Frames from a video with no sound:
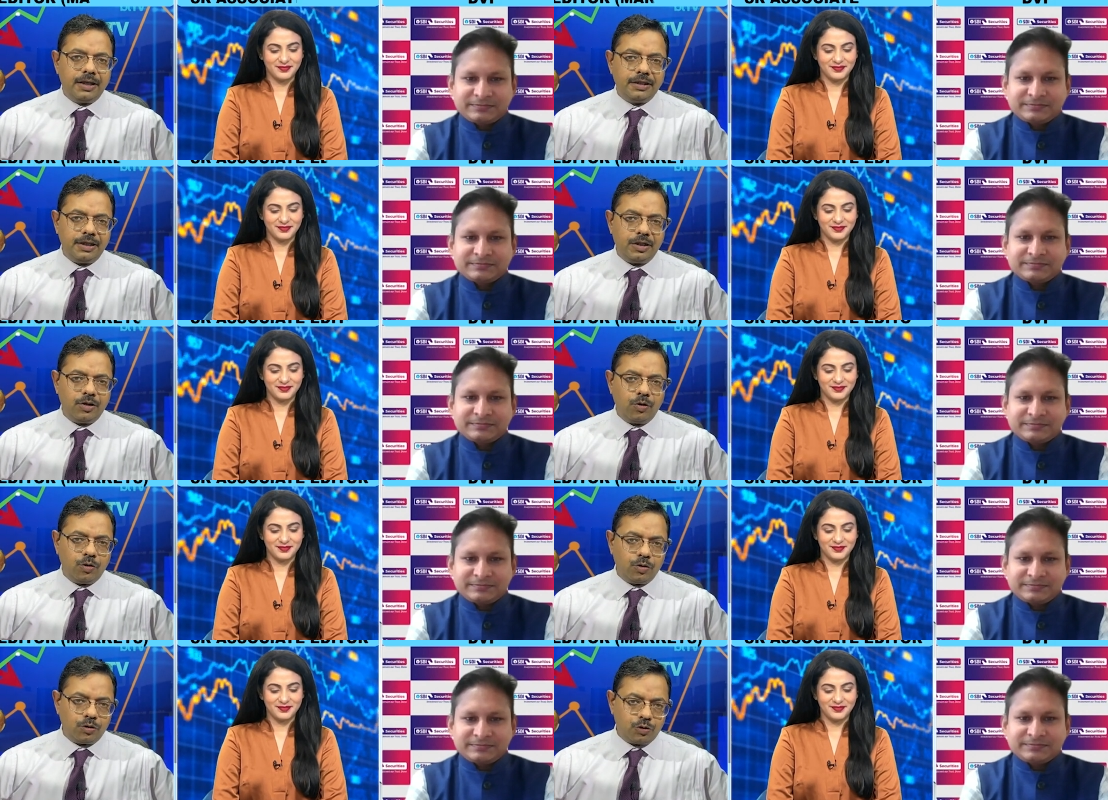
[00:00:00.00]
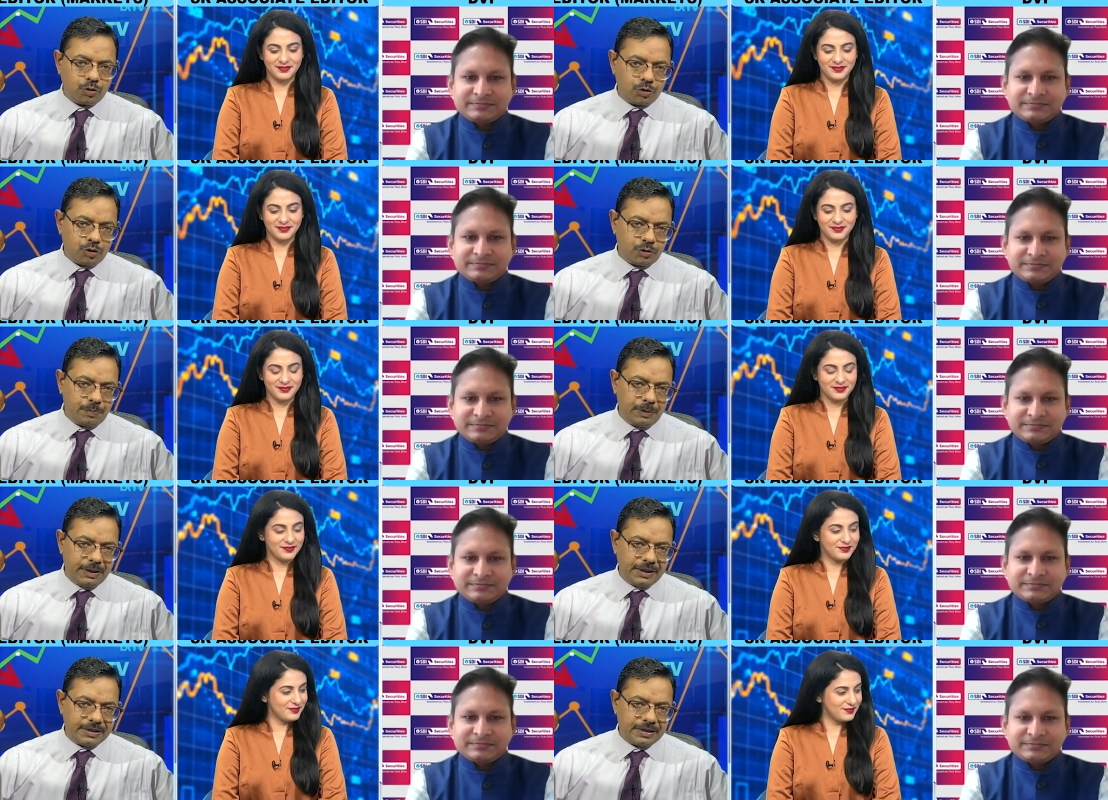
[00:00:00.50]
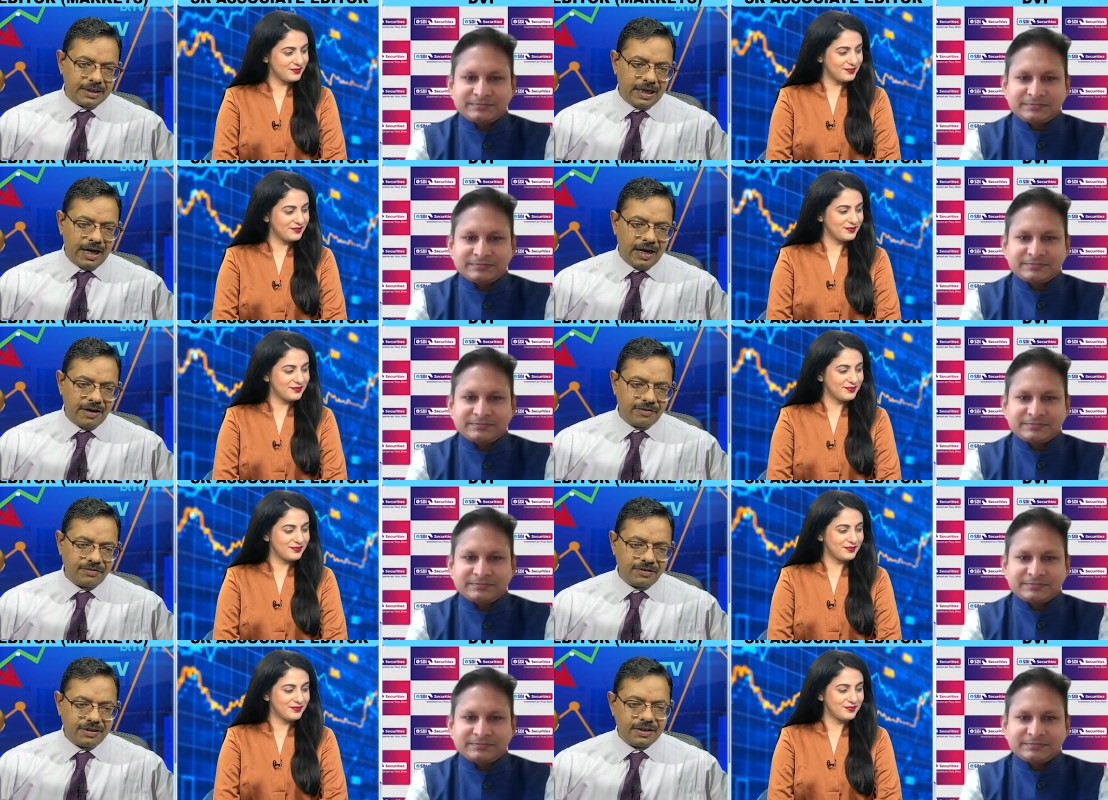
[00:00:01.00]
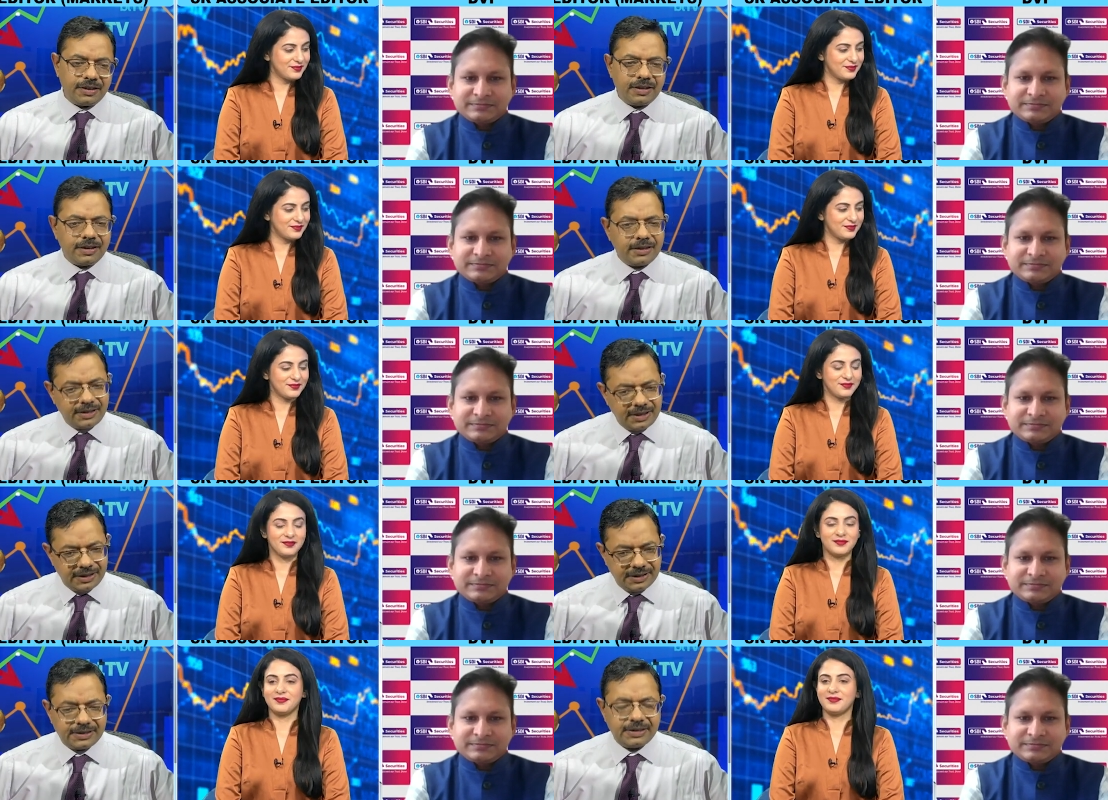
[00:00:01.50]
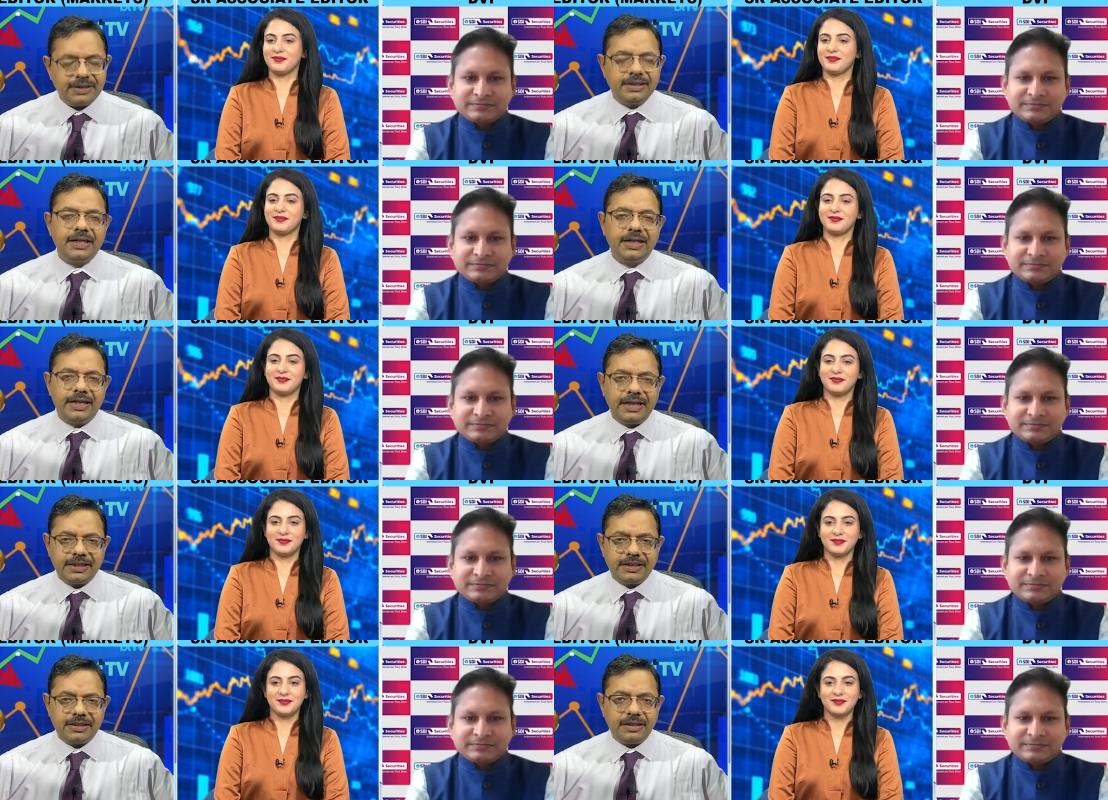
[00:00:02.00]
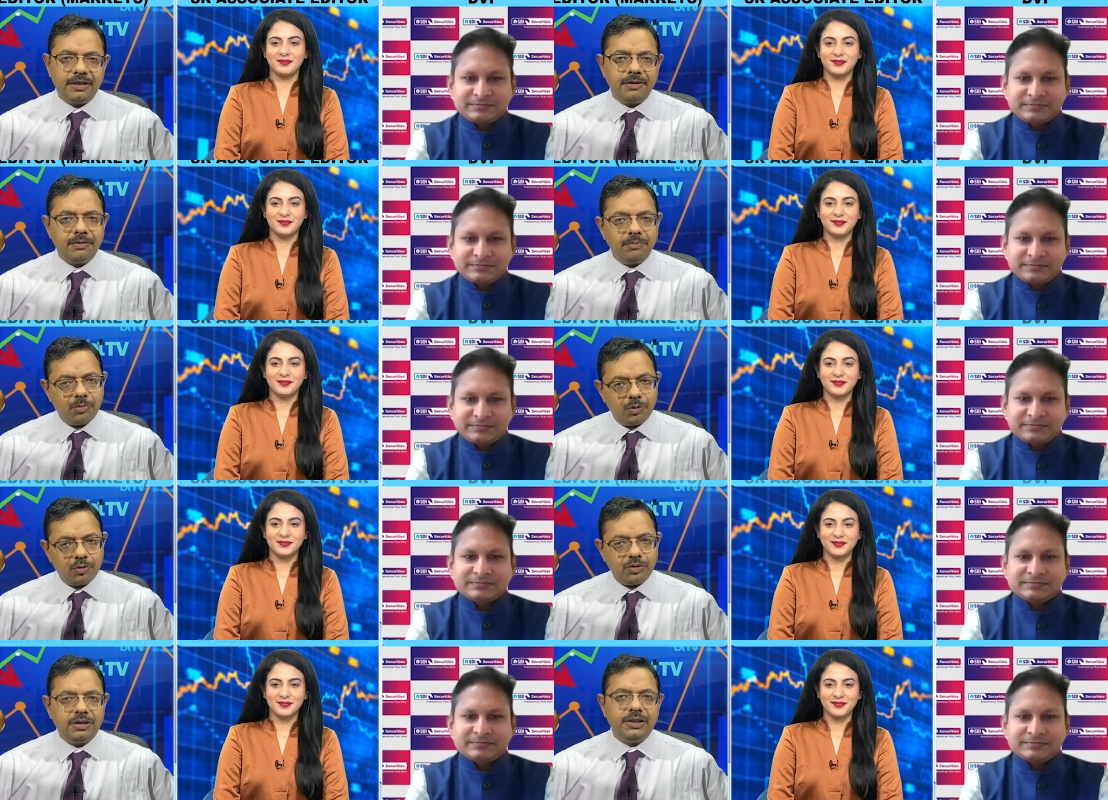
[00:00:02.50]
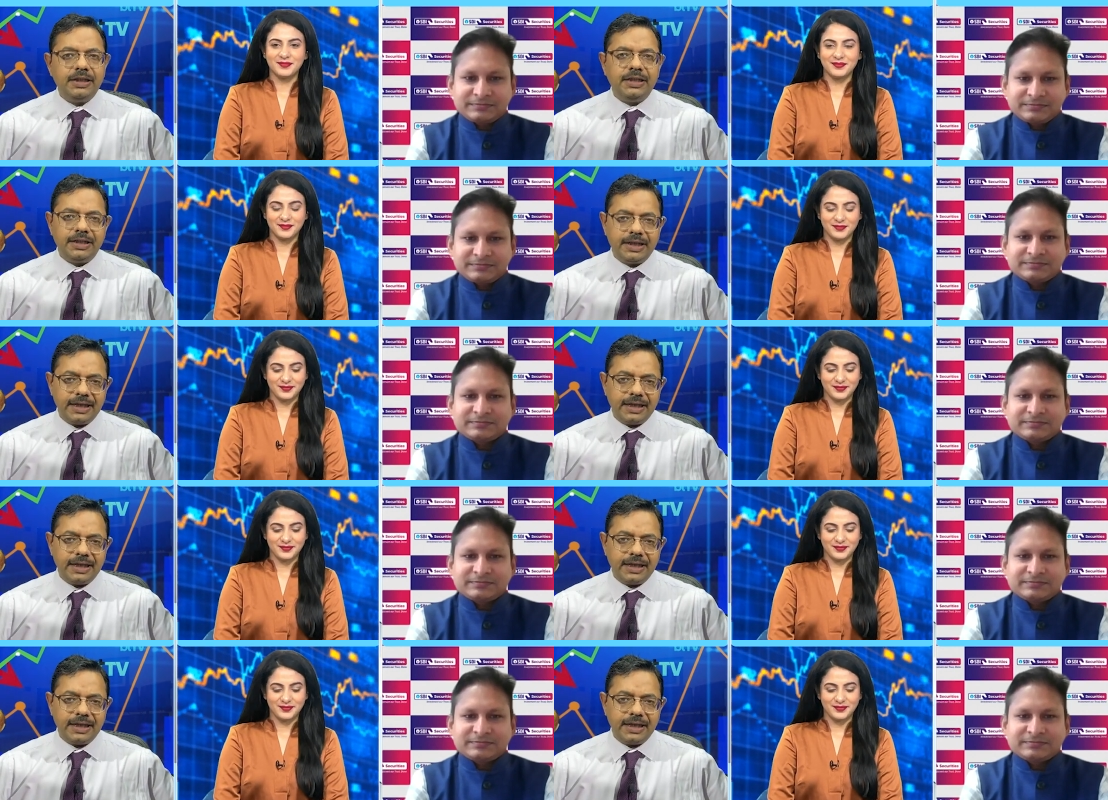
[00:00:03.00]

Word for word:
Speaker 1: the auto space after a decent correction in both the